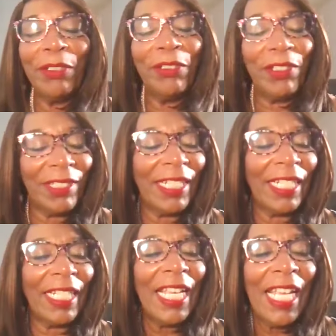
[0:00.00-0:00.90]

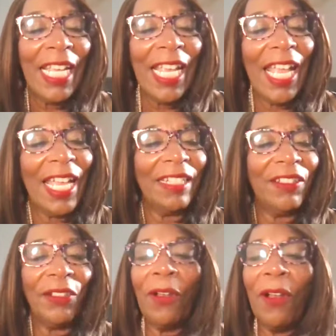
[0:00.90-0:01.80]
purchasing.
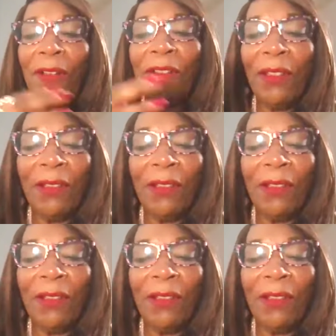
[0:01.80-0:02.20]
And so